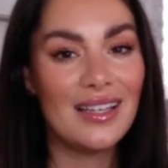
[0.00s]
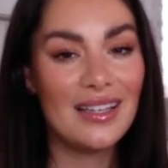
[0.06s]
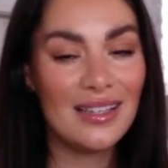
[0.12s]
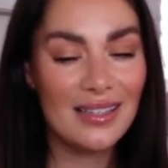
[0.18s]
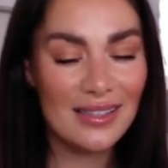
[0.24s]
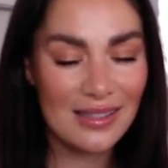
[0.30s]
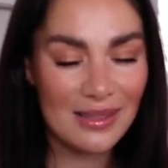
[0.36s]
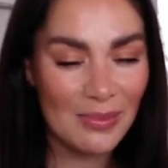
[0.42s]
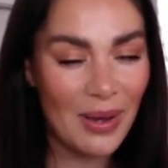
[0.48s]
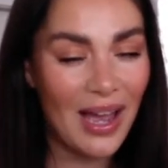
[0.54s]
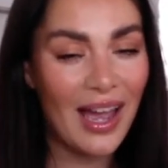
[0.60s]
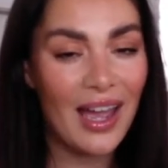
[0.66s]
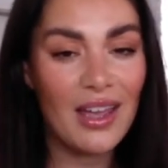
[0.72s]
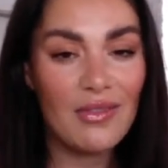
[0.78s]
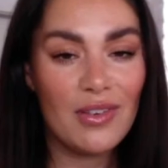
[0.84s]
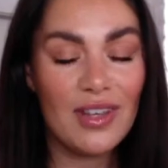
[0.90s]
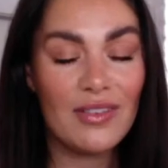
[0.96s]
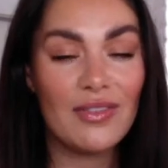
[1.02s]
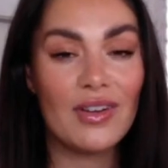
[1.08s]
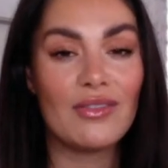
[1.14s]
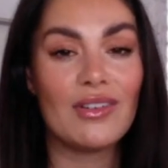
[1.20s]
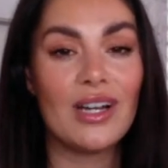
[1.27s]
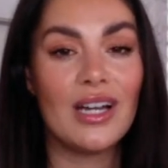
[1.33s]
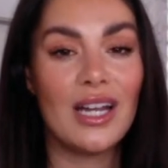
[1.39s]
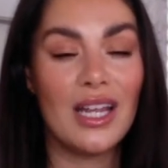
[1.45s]
is my hay fever
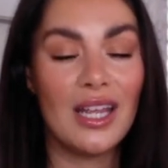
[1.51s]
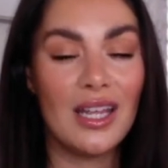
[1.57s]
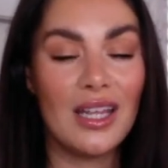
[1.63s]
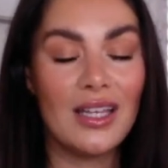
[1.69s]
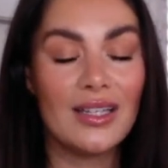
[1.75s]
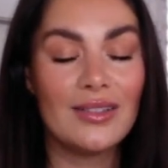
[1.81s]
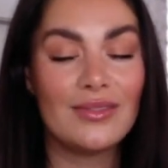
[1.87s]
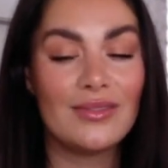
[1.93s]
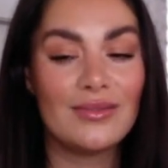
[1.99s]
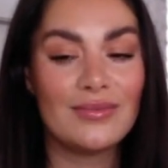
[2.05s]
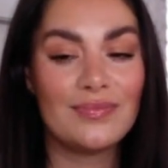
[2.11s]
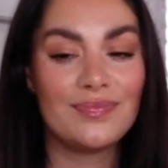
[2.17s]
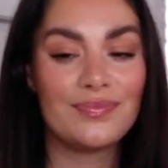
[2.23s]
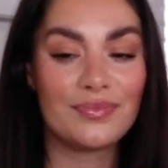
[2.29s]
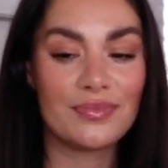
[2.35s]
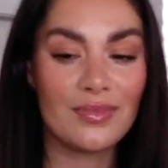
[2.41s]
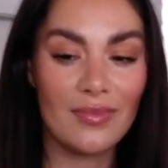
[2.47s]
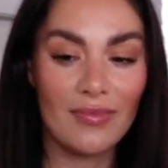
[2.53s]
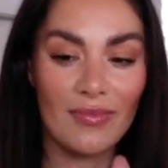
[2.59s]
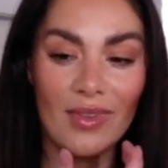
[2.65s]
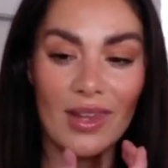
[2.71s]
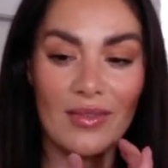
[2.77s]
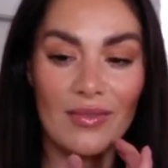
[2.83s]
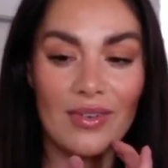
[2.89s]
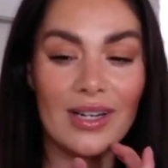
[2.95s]
really
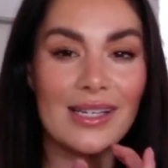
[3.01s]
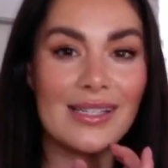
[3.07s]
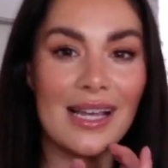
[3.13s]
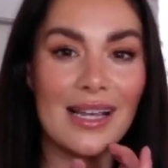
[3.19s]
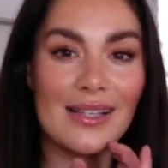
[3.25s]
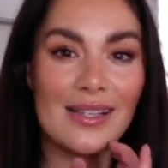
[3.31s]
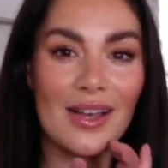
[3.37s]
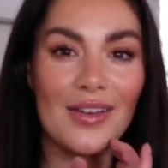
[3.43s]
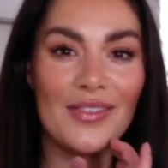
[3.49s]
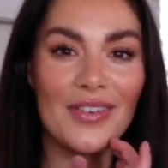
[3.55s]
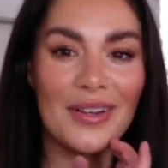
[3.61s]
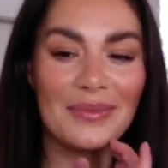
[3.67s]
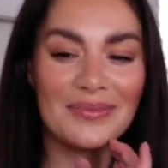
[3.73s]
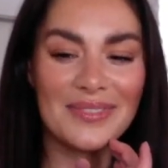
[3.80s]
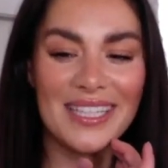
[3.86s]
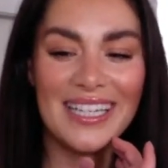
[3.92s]
takes over.